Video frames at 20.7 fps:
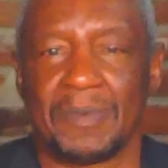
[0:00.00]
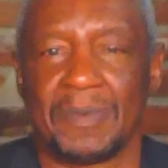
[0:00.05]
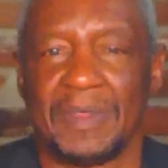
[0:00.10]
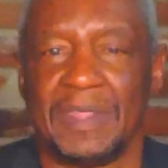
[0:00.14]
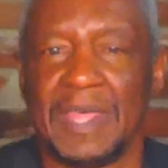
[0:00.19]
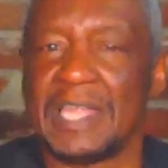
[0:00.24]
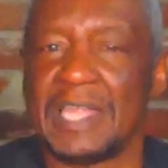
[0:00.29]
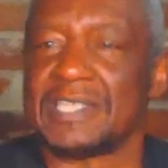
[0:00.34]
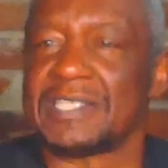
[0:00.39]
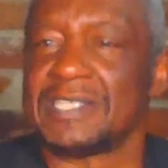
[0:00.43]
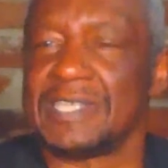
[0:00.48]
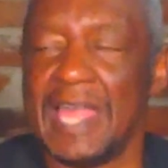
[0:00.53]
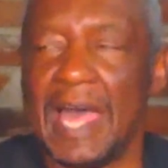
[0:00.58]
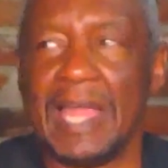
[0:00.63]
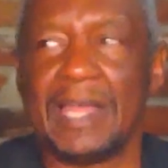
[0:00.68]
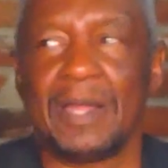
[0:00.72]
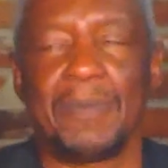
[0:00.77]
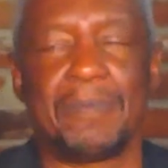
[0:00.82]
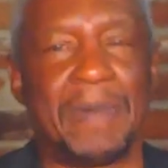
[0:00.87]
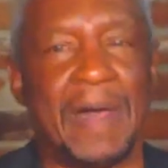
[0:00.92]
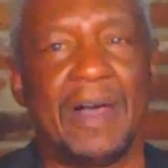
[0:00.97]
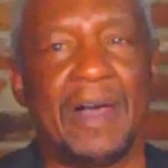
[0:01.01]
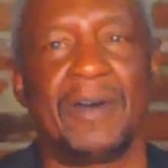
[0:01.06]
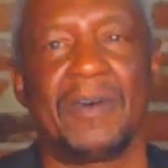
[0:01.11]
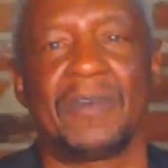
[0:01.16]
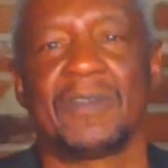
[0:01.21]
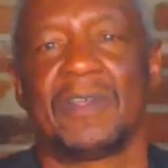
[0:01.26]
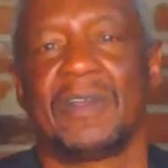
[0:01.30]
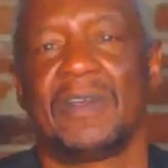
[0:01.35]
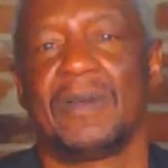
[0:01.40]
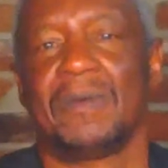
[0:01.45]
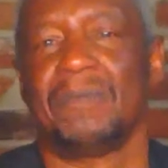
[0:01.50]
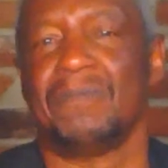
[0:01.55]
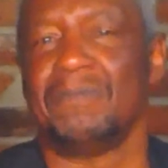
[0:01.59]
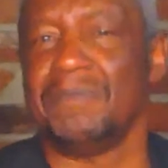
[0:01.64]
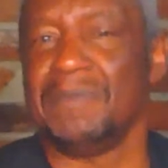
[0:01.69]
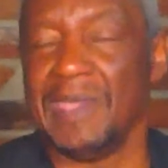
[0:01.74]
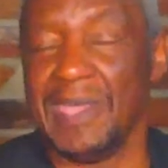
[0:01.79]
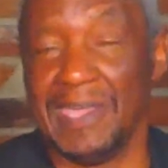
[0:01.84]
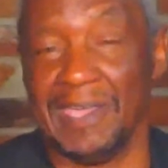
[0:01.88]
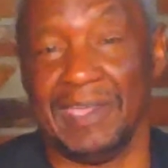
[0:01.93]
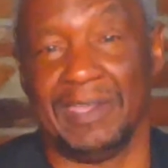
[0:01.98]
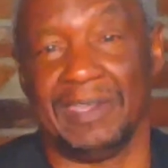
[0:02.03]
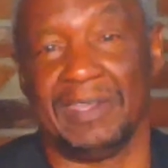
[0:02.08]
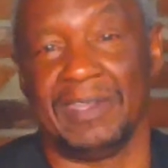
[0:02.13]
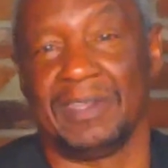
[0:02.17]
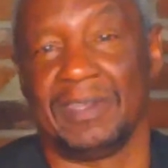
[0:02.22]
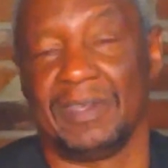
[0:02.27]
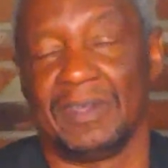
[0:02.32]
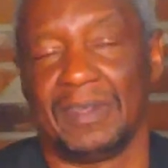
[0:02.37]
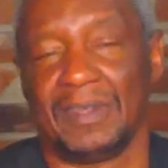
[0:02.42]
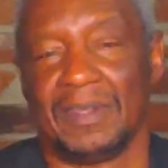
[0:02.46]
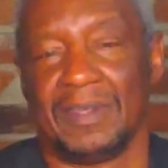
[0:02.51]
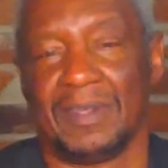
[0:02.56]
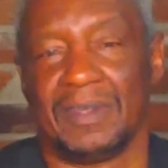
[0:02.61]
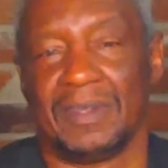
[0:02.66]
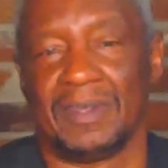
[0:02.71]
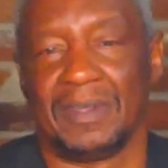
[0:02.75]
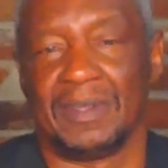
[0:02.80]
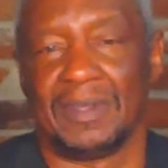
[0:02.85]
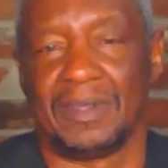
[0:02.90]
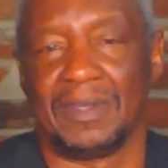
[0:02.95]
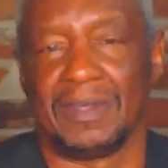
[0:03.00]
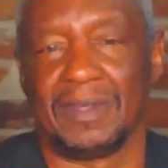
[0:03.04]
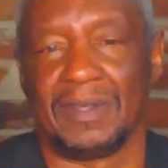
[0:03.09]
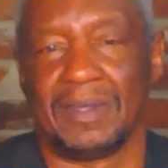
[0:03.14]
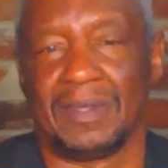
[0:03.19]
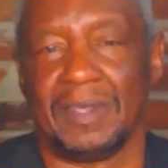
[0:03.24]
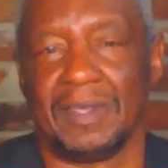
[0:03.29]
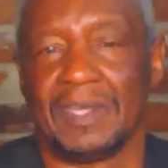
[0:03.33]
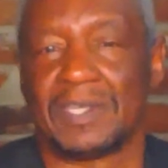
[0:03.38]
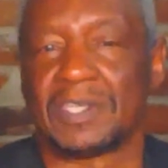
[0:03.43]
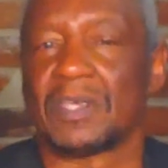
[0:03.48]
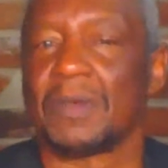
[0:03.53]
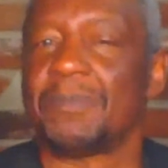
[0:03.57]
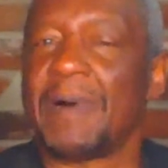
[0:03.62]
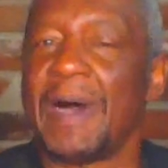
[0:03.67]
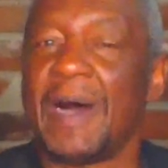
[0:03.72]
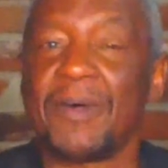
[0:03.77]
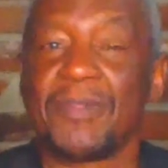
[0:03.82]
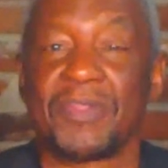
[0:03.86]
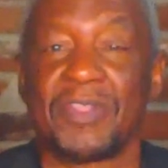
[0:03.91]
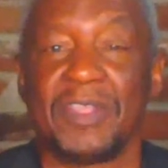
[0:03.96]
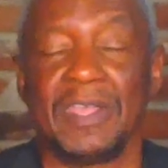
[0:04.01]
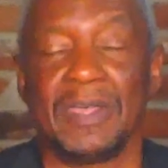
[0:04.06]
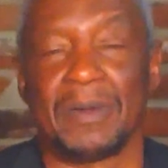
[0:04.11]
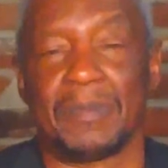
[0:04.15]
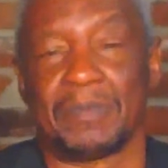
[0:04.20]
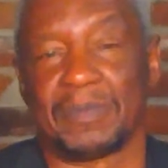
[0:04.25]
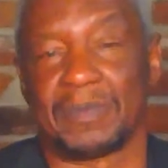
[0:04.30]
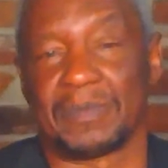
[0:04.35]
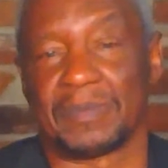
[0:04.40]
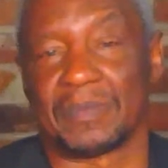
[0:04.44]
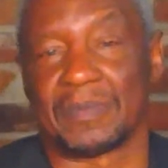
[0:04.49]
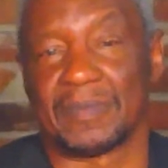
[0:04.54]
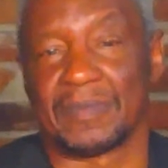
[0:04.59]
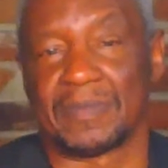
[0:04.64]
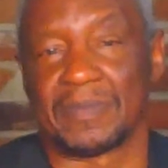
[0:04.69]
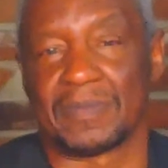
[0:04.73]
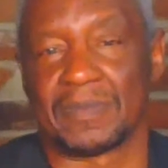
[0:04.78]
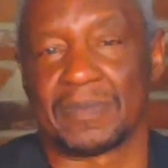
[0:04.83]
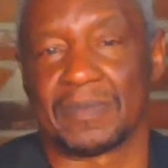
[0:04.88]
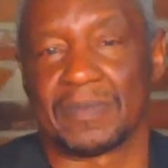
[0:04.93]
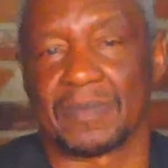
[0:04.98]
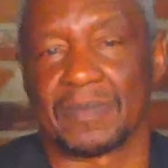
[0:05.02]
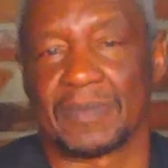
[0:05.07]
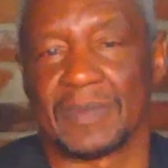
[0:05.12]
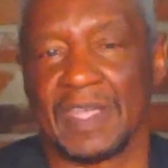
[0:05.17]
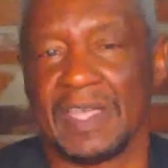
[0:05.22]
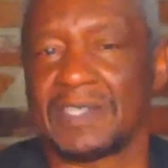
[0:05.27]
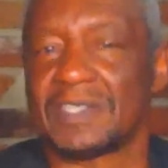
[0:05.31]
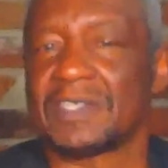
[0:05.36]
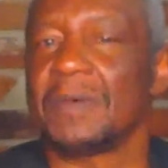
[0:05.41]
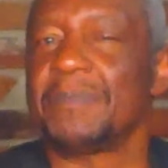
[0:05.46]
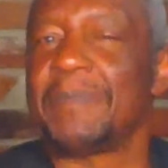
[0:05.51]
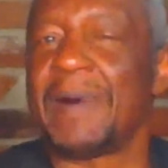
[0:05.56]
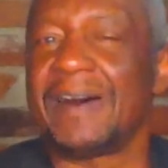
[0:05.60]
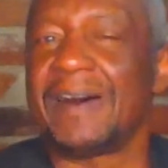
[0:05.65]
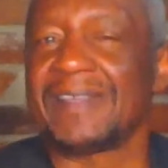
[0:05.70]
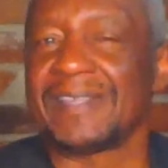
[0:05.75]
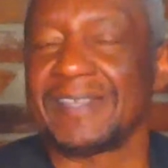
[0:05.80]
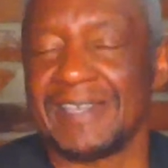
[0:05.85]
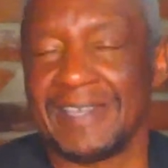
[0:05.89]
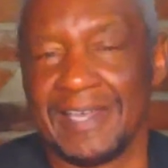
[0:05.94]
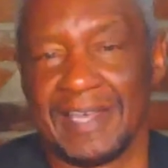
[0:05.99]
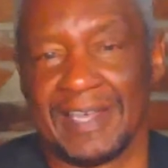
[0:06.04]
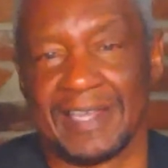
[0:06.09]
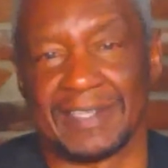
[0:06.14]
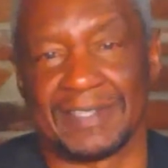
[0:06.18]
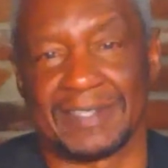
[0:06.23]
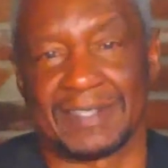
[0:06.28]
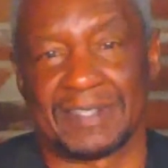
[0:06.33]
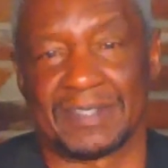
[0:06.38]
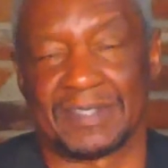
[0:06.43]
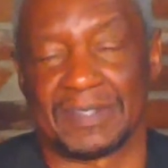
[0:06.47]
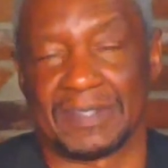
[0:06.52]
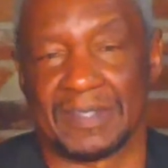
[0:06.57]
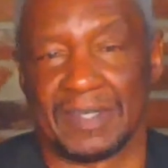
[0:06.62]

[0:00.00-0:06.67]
That is not about me. It's about them. It's about us.